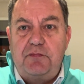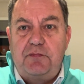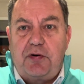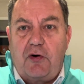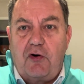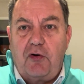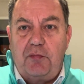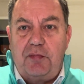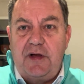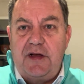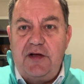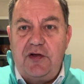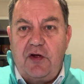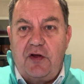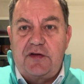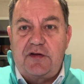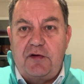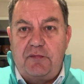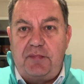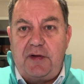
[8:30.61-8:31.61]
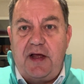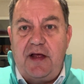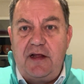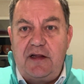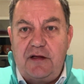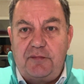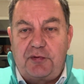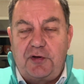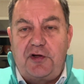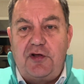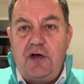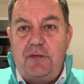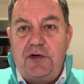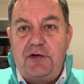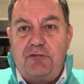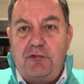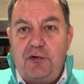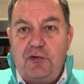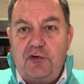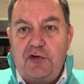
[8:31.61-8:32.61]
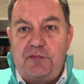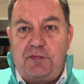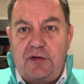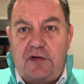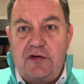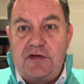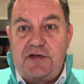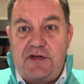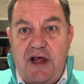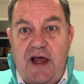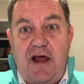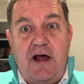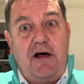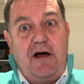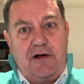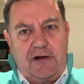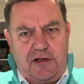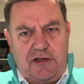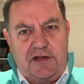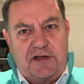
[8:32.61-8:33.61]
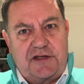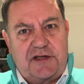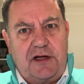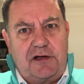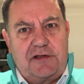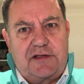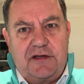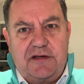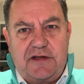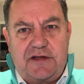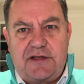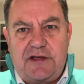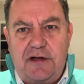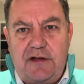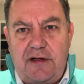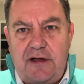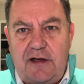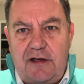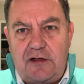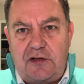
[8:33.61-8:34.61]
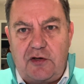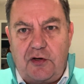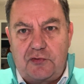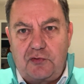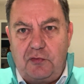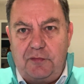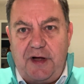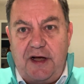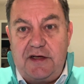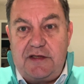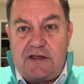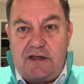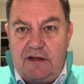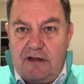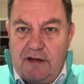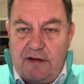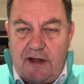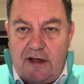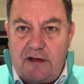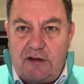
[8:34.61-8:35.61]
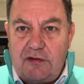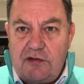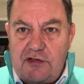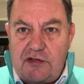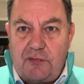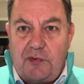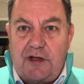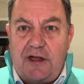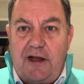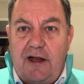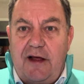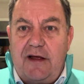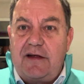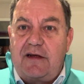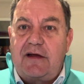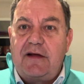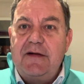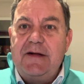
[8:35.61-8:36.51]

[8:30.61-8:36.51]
probably not obeying the procurement rules because they are consultants, so they're God Almighty and they can do what they like.